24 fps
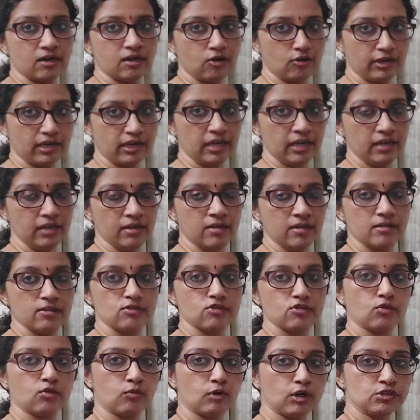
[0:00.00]
Okay,
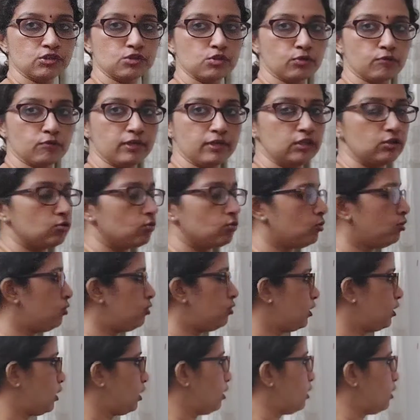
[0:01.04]
so what should we do?